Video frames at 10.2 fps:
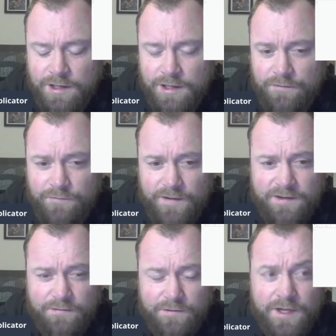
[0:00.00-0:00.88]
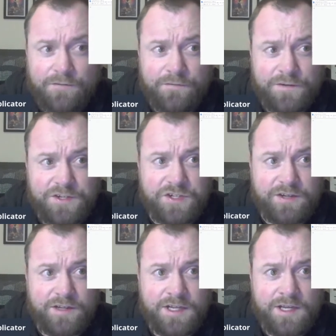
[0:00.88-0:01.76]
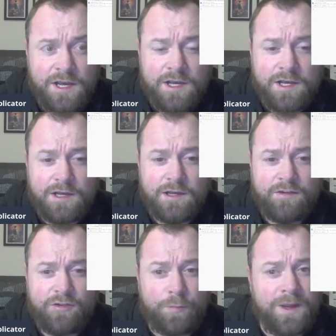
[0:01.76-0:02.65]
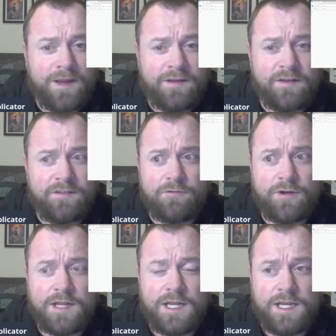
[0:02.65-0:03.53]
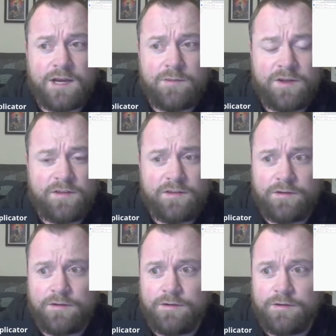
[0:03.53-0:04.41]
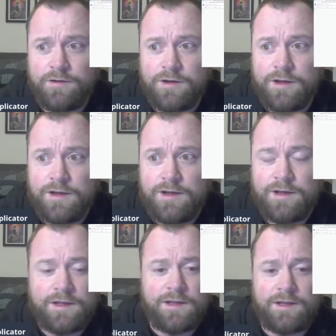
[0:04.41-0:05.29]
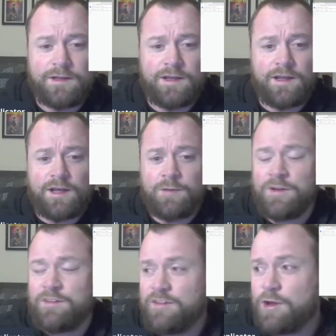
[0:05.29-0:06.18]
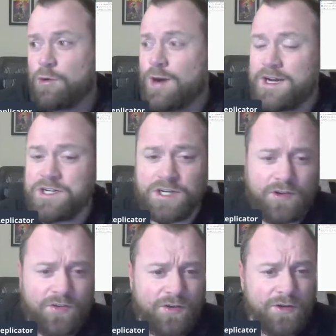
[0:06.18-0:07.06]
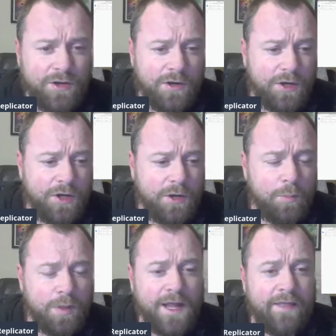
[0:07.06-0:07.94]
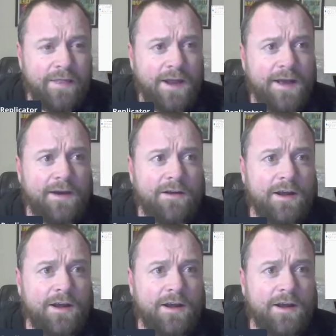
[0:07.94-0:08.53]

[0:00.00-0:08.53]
effectively and efficiently, speed doesn't really come into the equation because you can plan that out